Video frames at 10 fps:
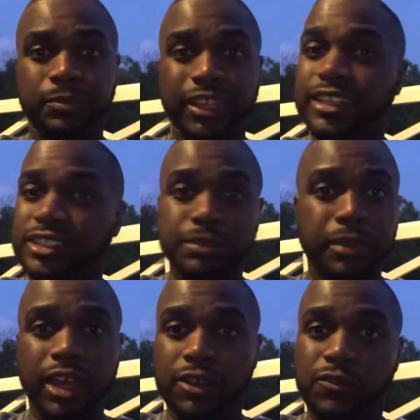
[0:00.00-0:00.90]
It doesn't
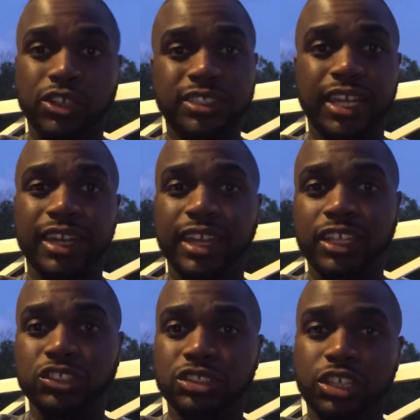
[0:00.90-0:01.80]
matter. First 90
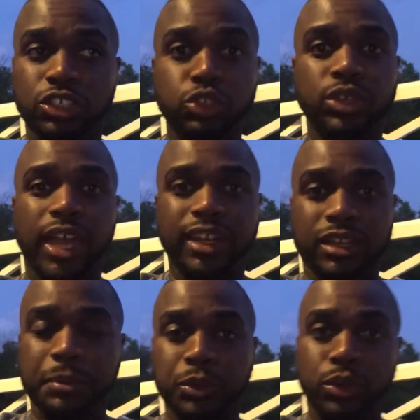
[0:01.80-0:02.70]
days, you gotta
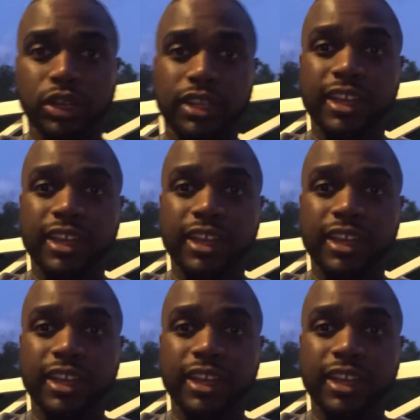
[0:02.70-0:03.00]
come to work.